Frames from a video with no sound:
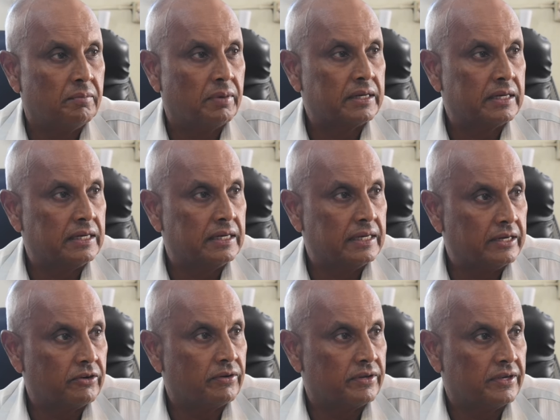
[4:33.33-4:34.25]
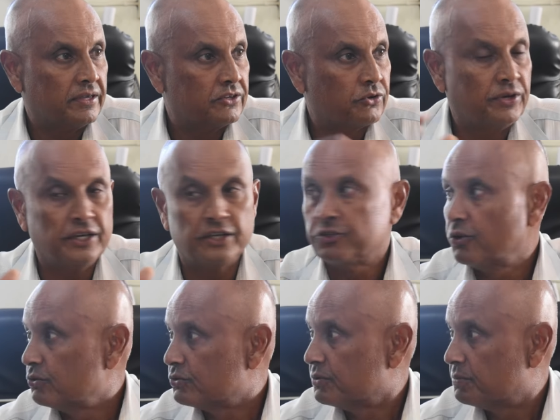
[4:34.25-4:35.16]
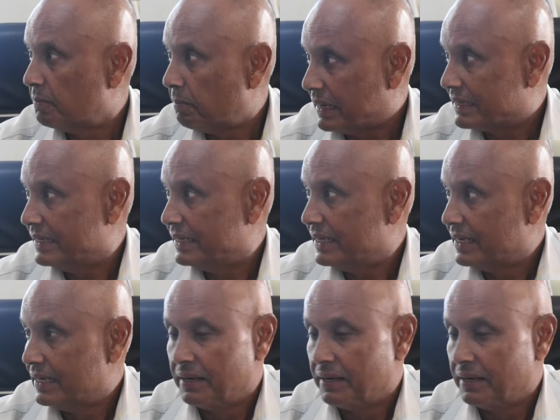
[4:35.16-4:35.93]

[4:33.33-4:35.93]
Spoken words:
But, you know, so he chose Patty,